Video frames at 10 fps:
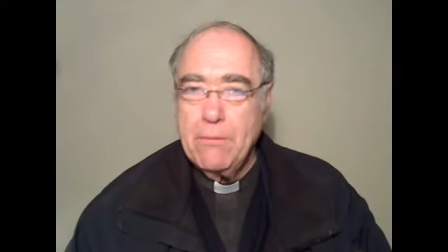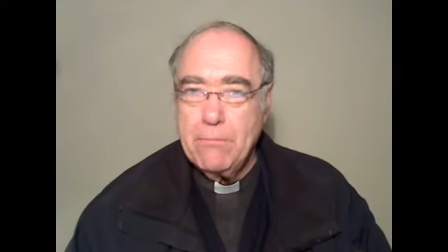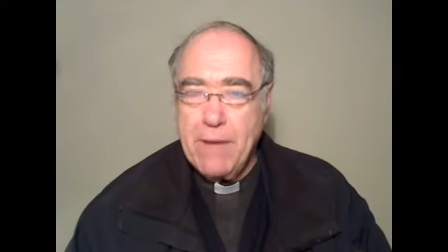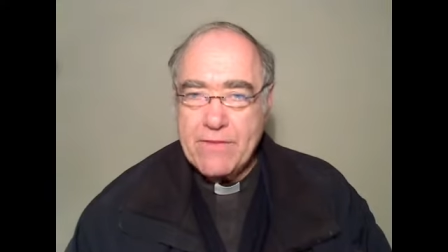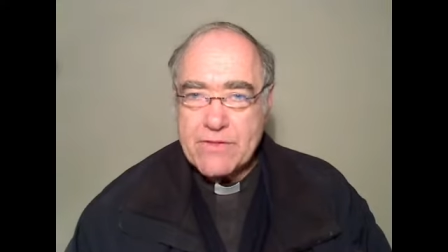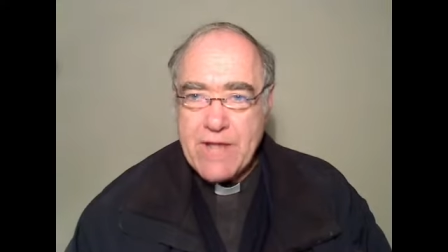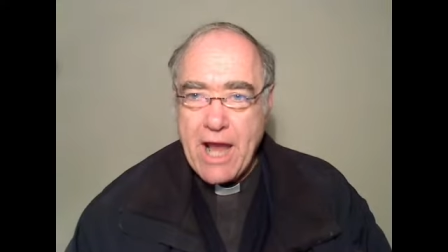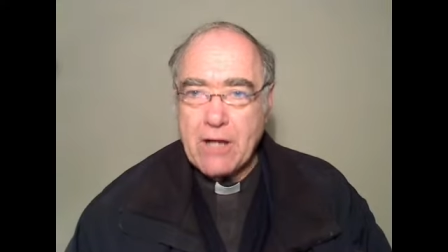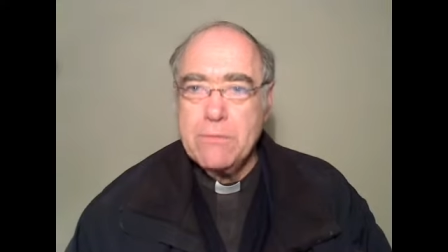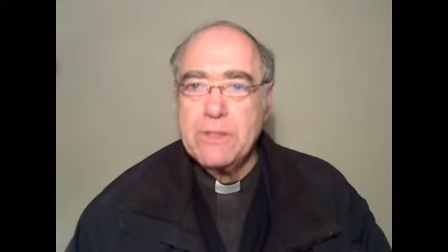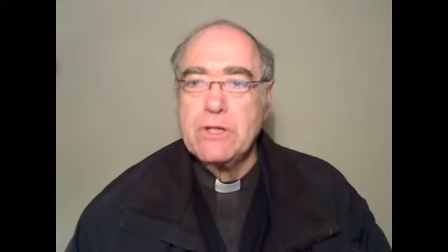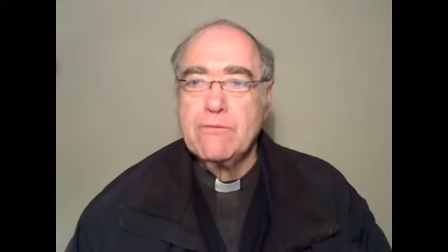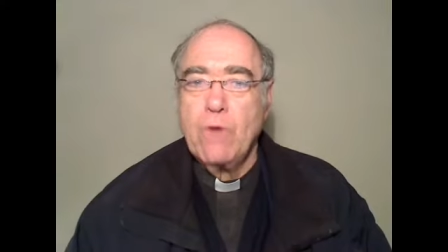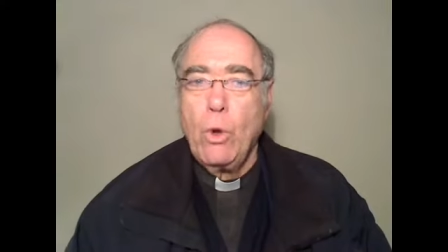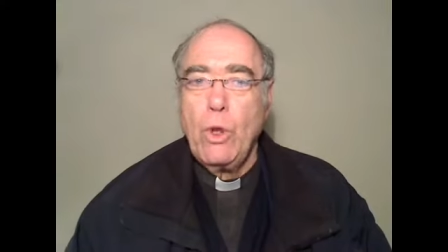by the sacrament of
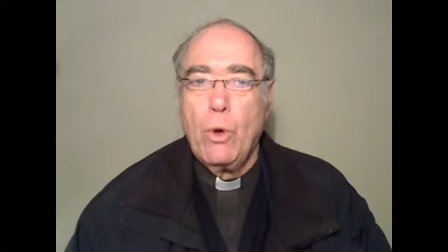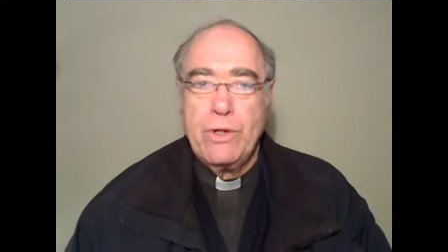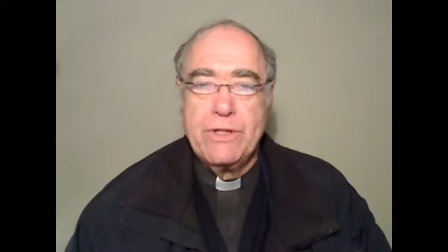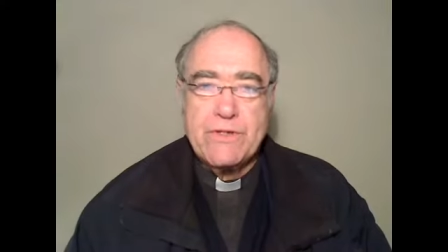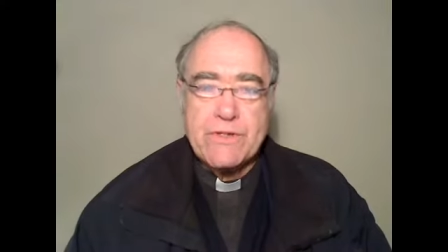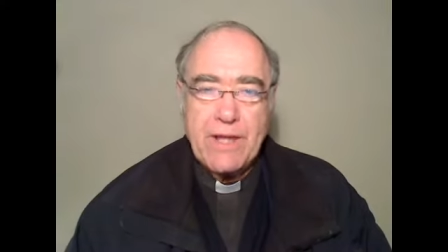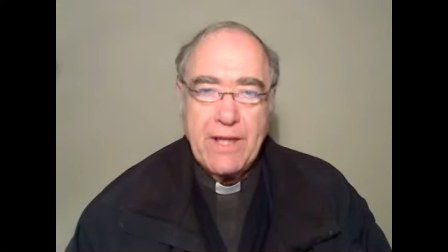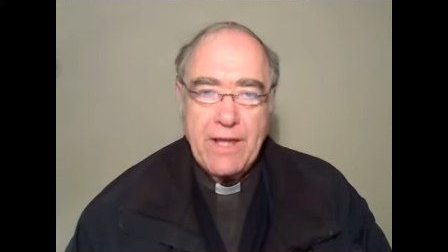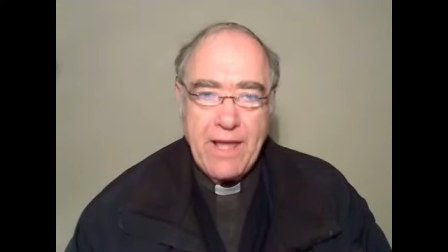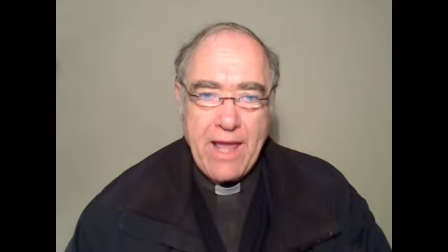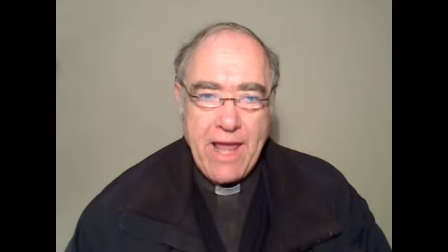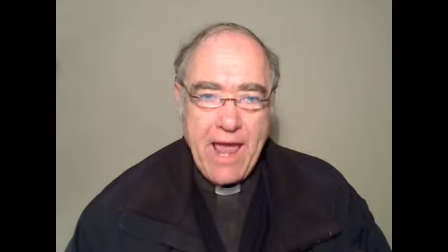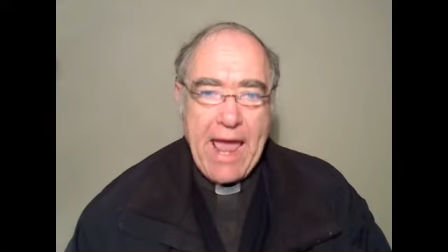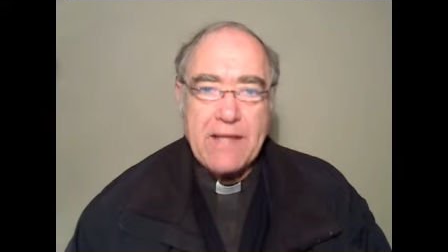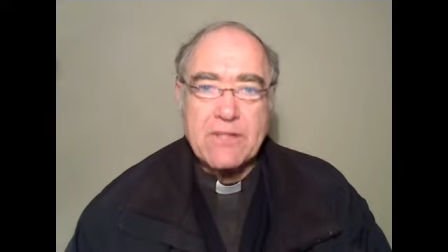holy orders, he
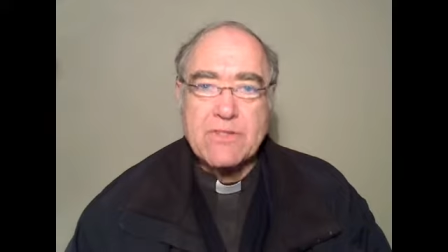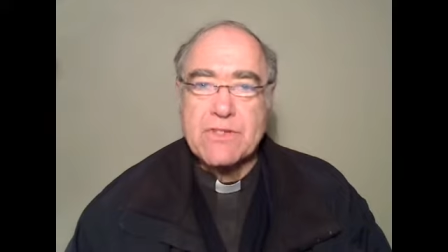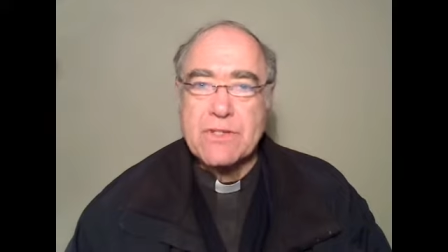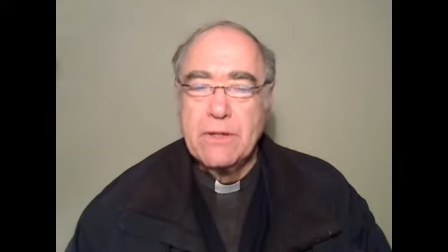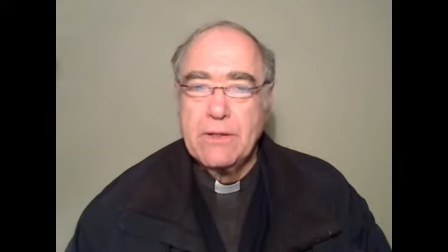acts,